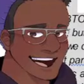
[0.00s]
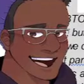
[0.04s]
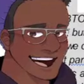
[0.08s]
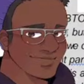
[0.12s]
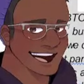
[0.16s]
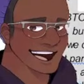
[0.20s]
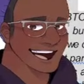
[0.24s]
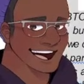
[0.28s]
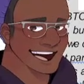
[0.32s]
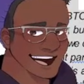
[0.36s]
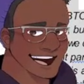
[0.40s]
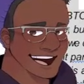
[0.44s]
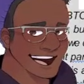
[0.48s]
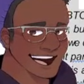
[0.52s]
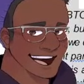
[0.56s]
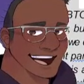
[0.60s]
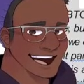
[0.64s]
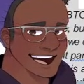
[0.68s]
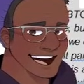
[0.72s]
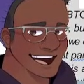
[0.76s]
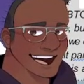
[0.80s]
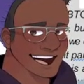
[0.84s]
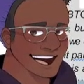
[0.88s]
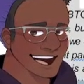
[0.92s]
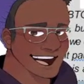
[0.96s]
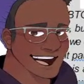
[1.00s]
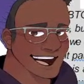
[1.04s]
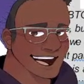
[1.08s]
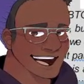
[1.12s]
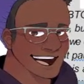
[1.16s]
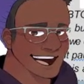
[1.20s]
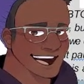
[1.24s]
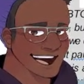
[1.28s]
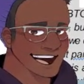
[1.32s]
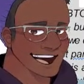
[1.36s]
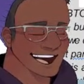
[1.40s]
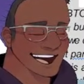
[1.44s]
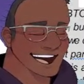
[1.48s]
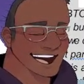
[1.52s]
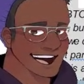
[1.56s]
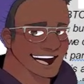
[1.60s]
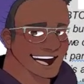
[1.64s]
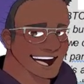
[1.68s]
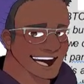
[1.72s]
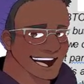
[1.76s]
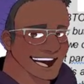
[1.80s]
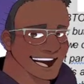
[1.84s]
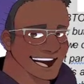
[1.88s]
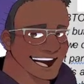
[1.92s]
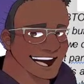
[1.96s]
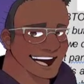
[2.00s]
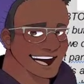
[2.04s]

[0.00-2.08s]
They were offering, like, this is back when Google used to